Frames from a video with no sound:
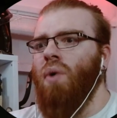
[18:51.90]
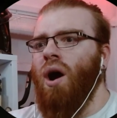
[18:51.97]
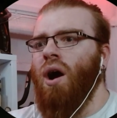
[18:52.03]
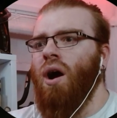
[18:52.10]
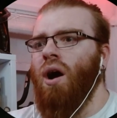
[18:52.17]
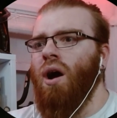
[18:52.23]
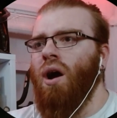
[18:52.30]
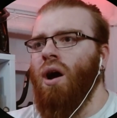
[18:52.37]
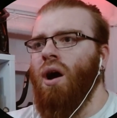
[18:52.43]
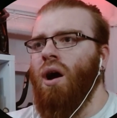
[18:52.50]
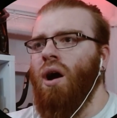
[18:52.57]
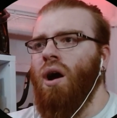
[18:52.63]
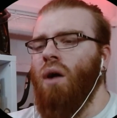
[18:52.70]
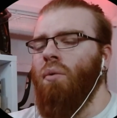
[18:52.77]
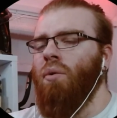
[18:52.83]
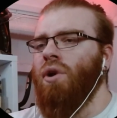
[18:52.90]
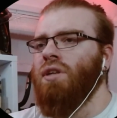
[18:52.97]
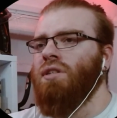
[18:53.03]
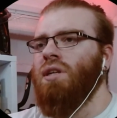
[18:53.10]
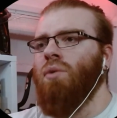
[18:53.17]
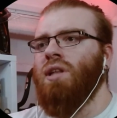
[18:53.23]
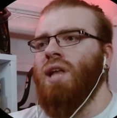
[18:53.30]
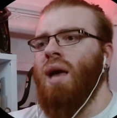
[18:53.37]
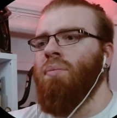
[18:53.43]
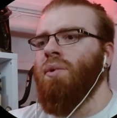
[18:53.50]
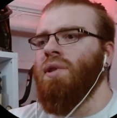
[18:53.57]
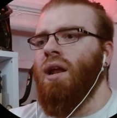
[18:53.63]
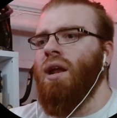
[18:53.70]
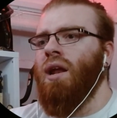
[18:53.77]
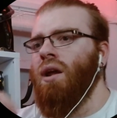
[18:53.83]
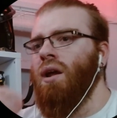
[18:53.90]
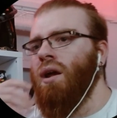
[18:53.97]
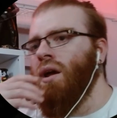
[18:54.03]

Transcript: What? I want to see what happened there.